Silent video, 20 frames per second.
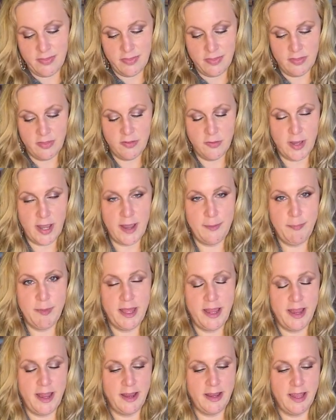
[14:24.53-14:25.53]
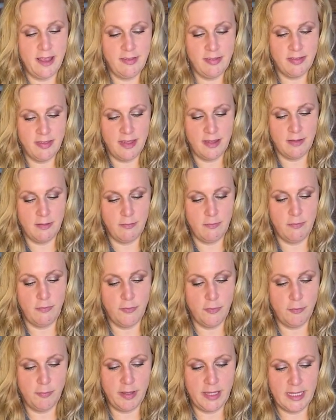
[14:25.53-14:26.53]
so I'm not, I guess like
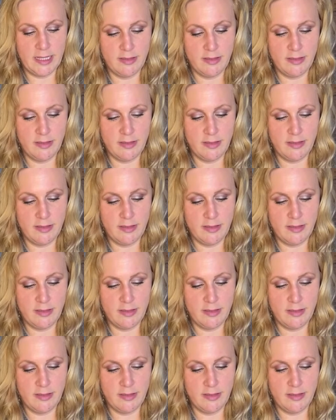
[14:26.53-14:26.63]
for me,